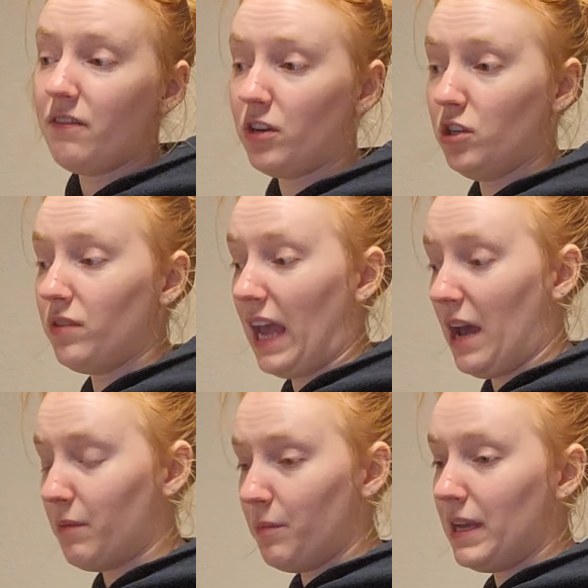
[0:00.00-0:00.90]
For a new
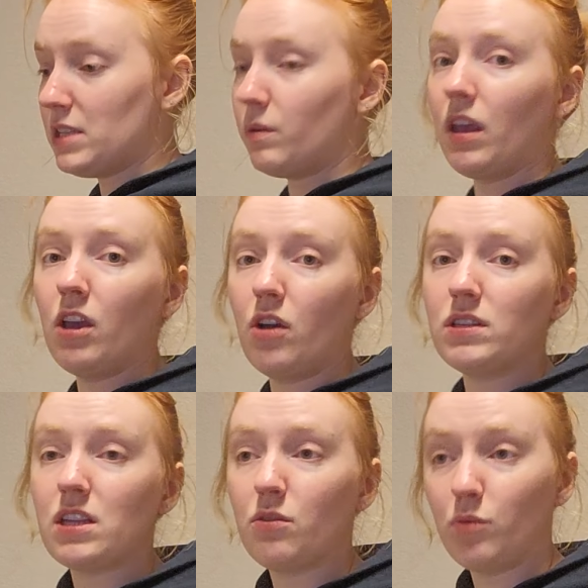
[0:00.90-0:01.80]
cabinet base, we can go
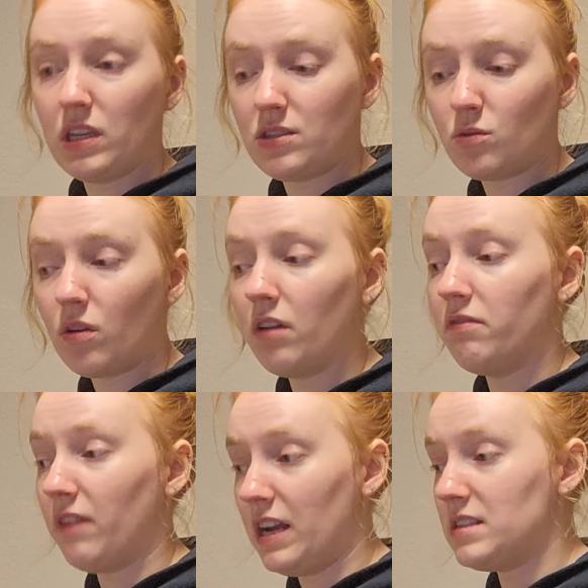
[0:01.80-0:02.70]
to the Restore
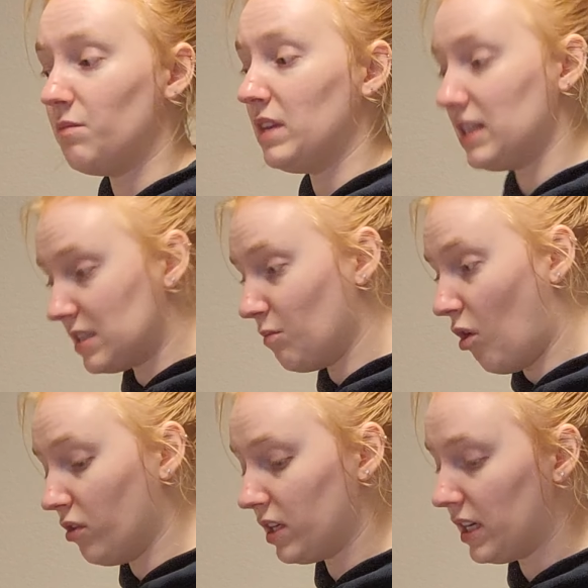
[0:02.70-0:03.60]
and find something
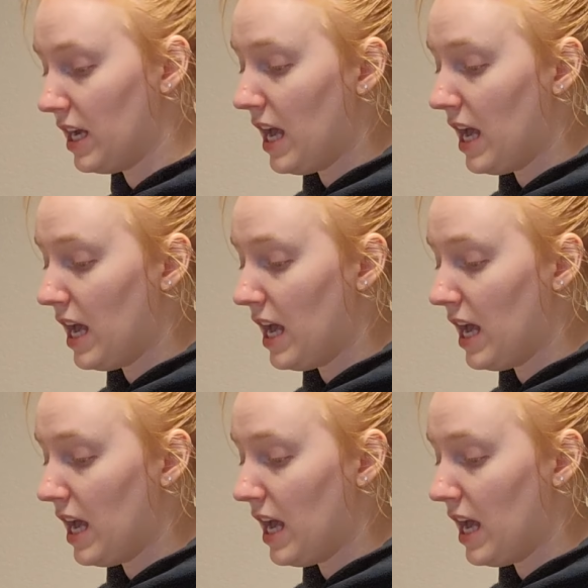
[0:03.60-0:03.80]
smaller.